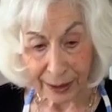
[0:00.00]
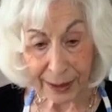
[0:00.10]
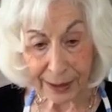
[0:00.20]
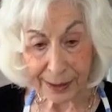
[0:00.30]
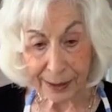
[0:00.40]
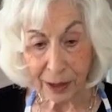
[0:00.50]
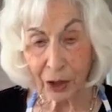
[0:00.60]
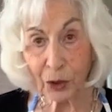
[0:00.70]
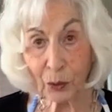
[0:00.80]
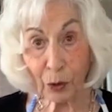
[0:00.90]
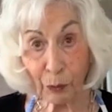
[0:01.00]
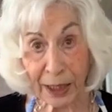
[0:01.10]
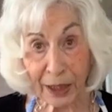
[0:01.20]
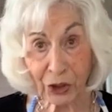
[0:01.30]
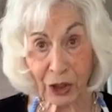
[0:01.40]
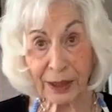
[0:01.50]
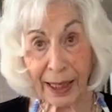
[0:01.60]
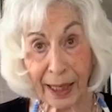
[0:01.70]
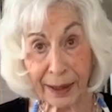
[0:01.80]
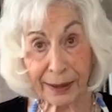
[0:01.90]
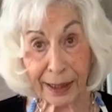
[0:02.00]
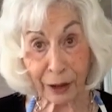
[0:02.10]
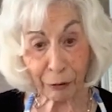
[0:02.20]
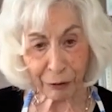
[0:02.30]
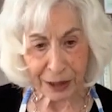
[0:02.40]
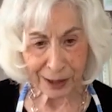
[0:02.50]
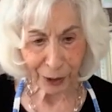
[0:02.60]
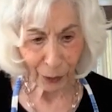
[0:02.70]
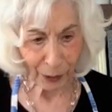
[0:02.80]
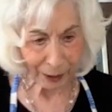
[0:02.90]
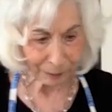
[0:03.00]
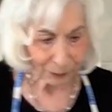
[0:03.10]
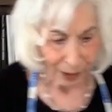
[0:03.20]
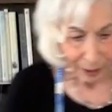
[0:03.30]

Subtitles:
is to arrange it and get the feet going.